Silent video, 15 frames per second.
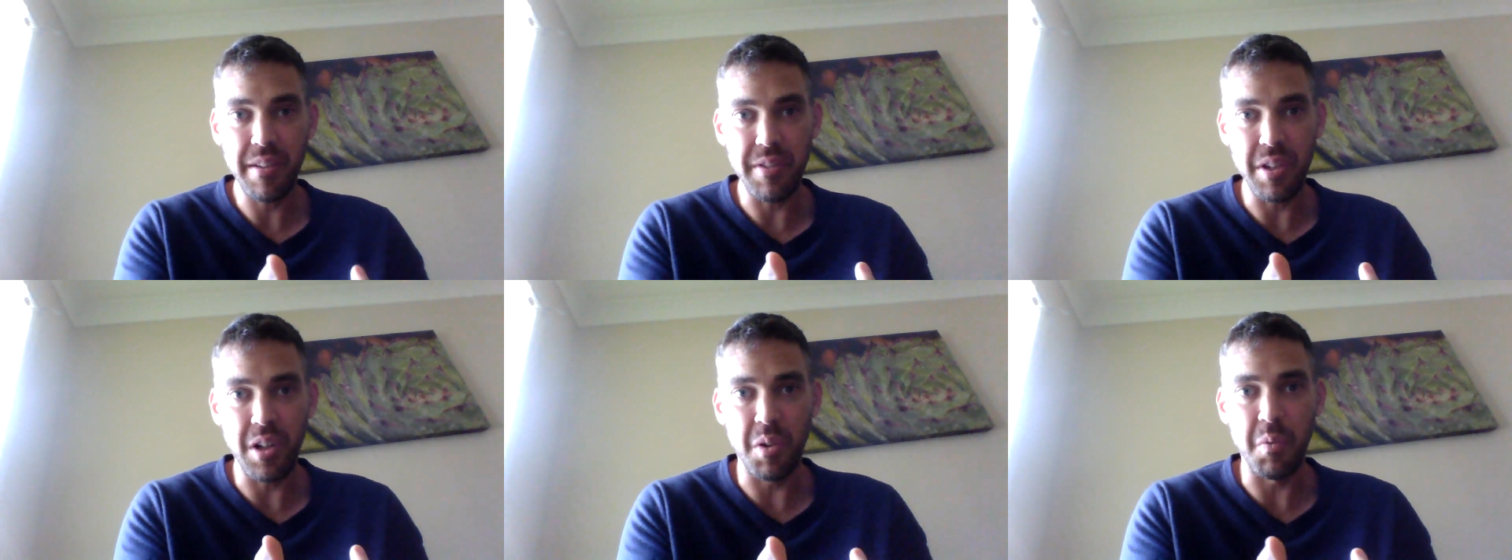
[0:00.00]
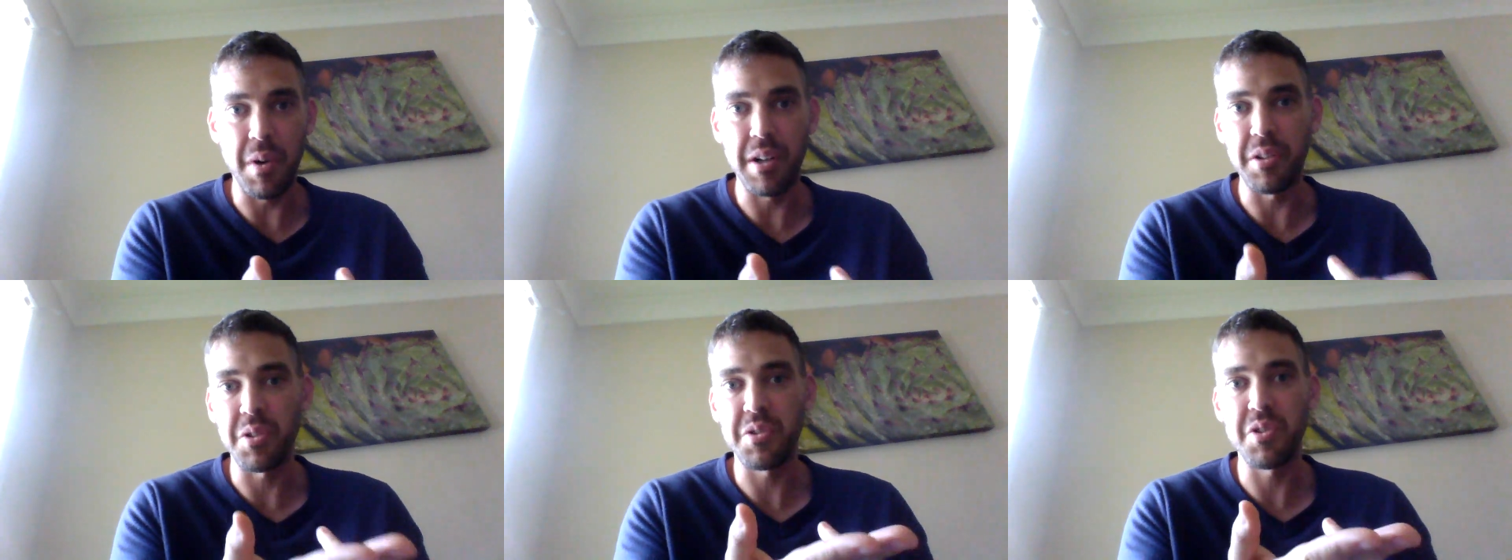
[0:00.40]
If you've got
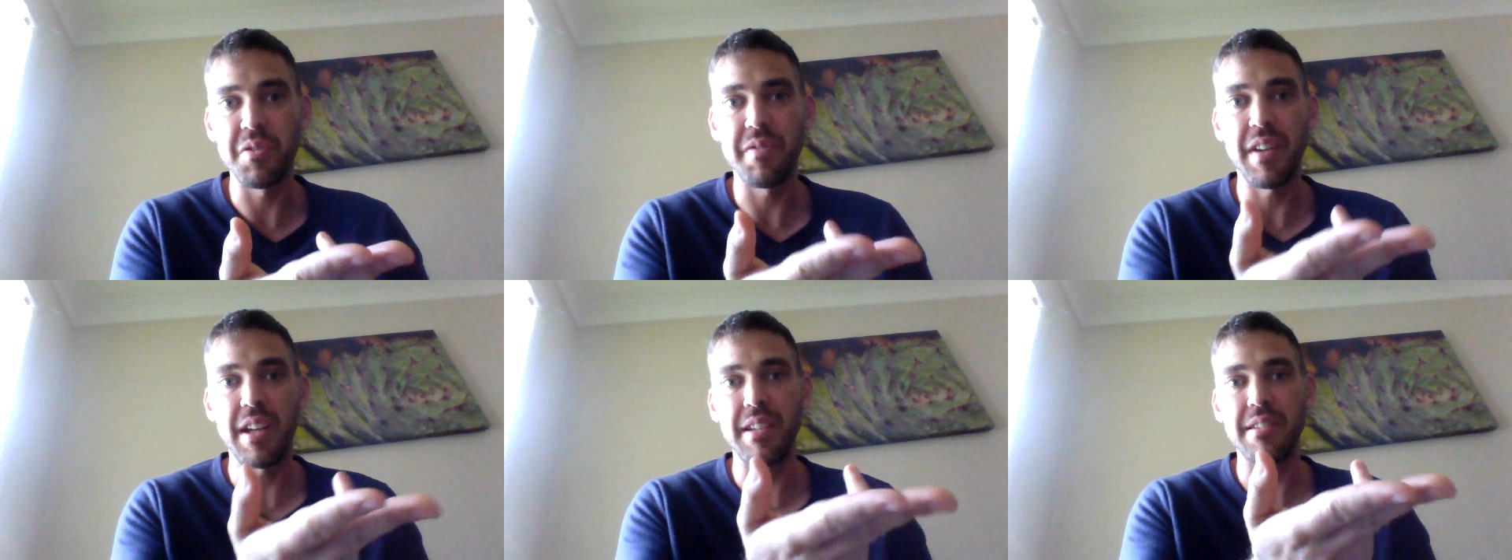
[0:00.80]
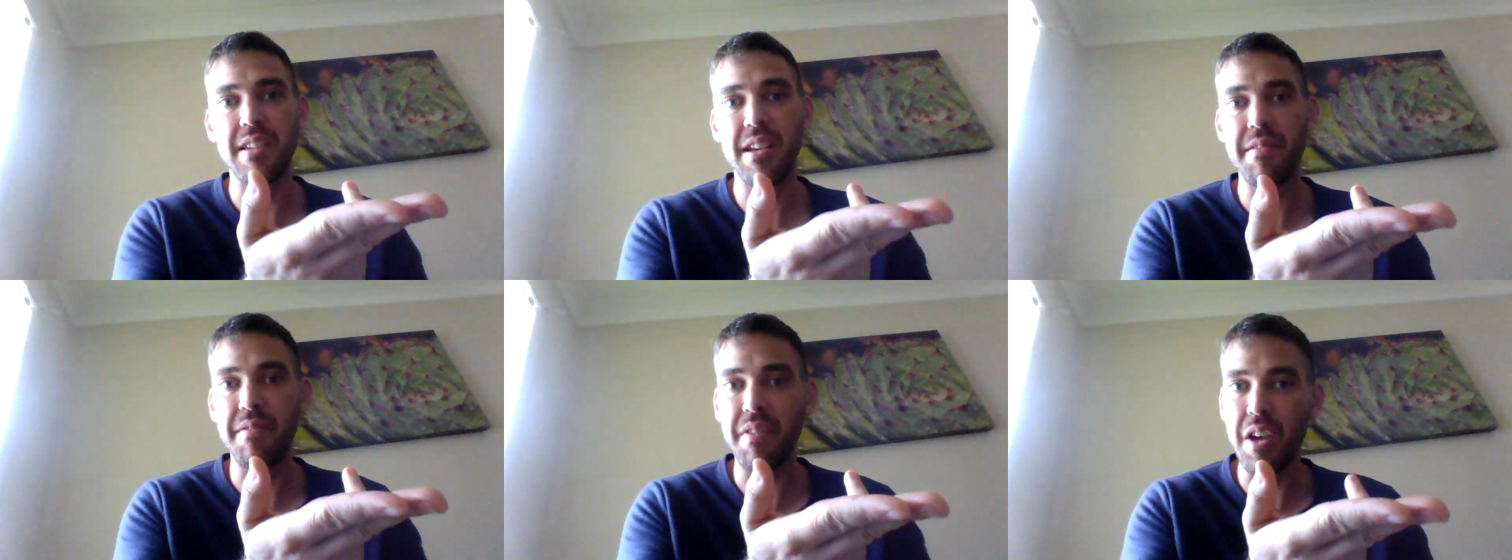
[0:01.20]
one or two fingers
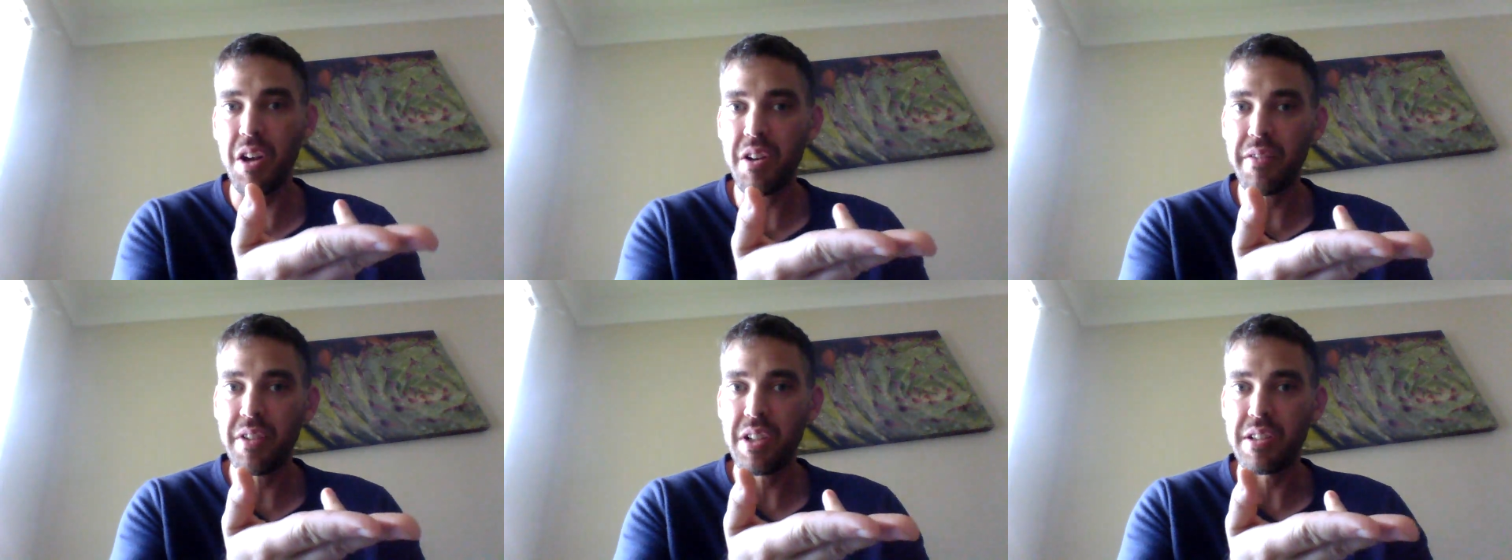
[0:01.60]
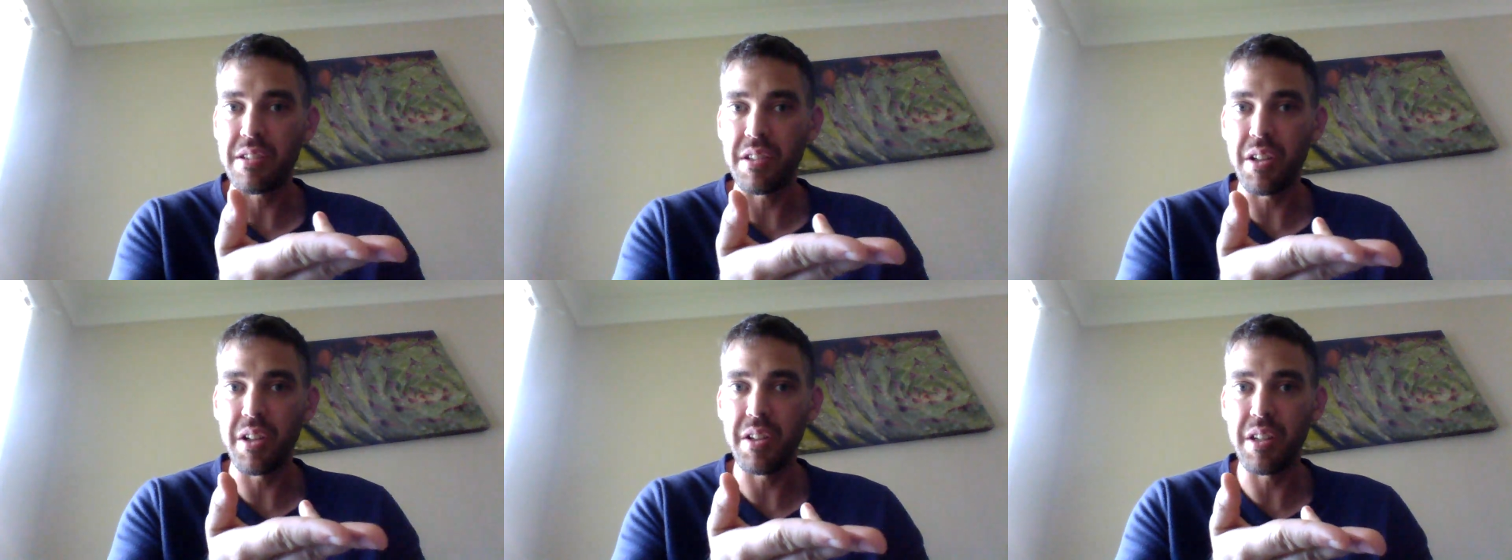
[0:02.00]
there, very, very
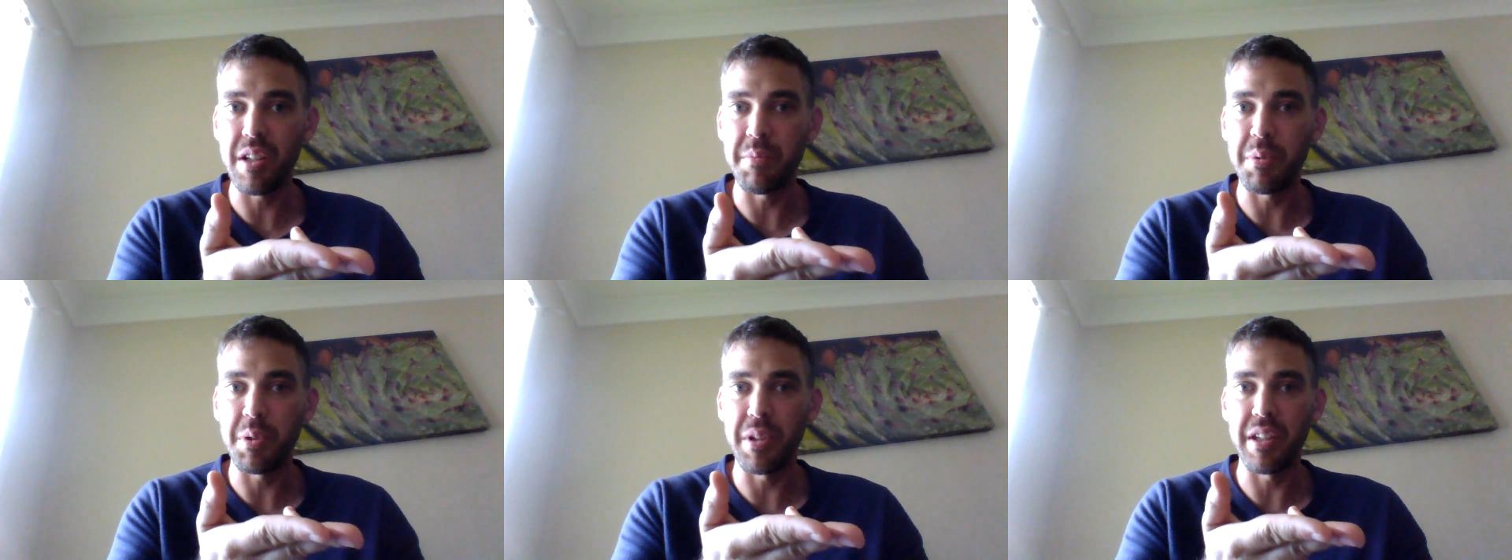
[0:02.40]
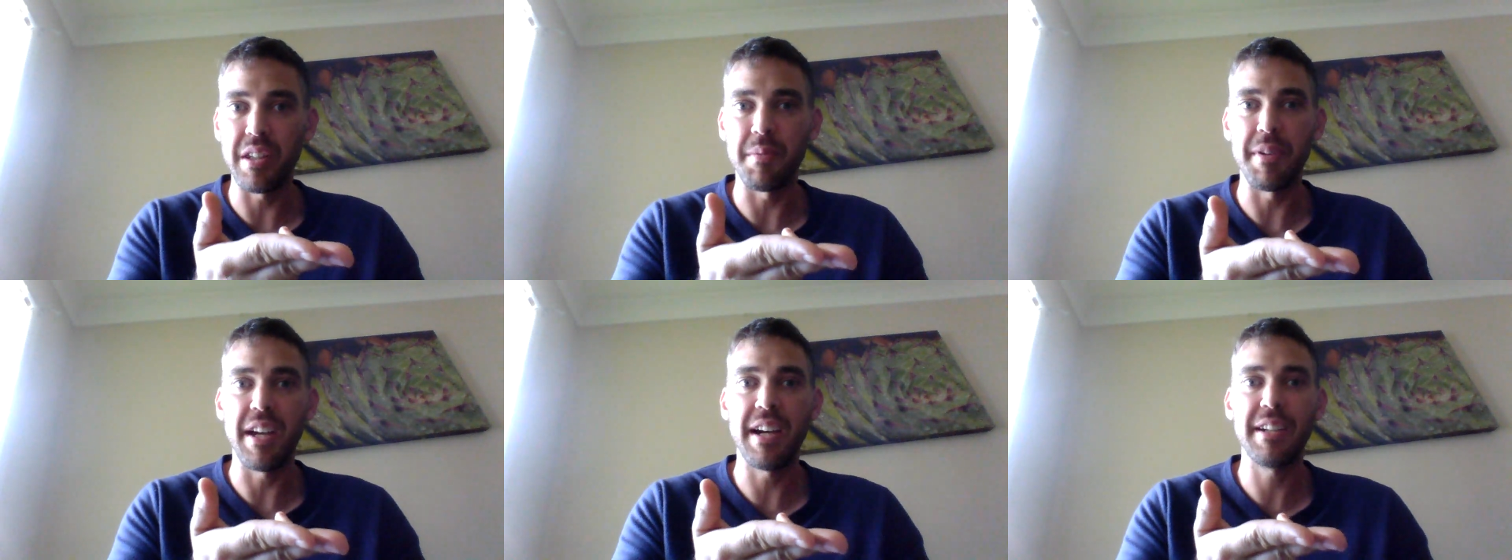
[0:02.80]
slowly pulling
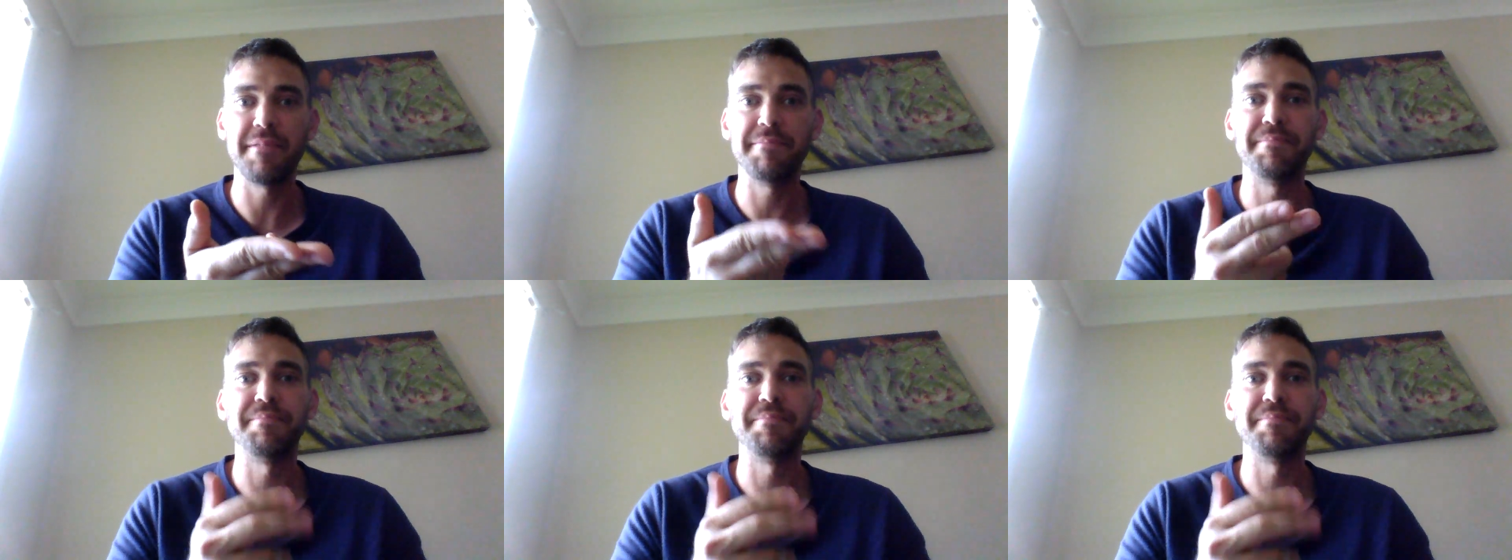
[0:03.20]
them out.